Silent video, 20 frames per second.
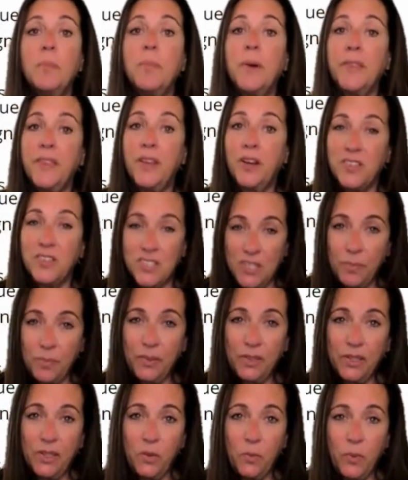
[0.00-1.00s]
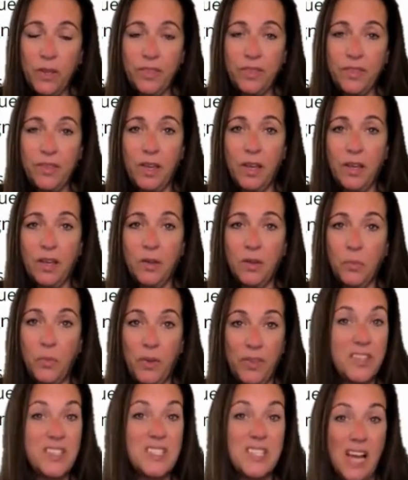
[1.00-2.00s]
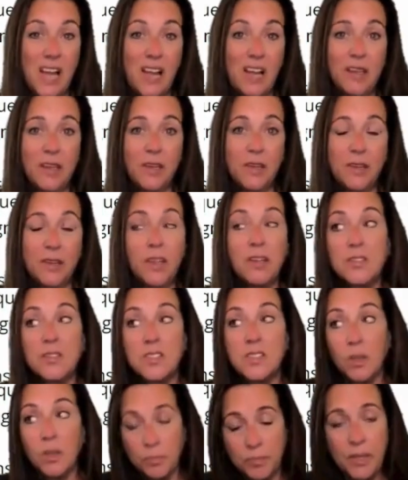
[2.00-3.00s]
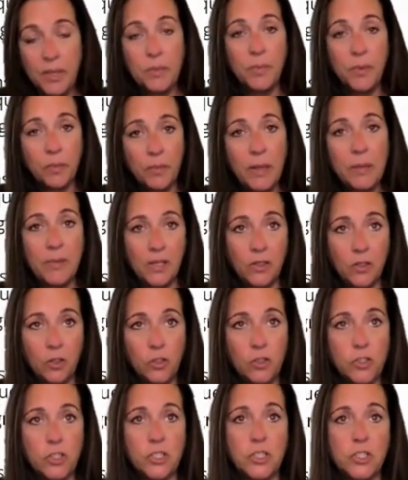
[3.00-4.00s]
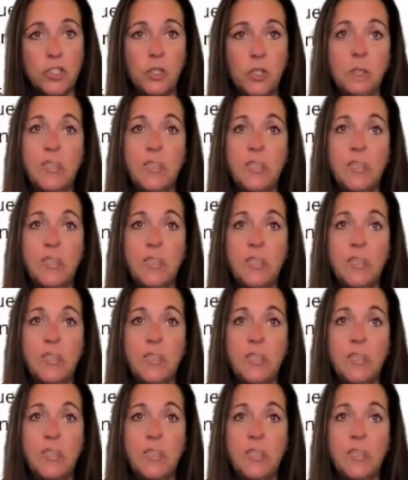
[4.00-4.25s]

but they're typically with a dye that some people might be allergic to,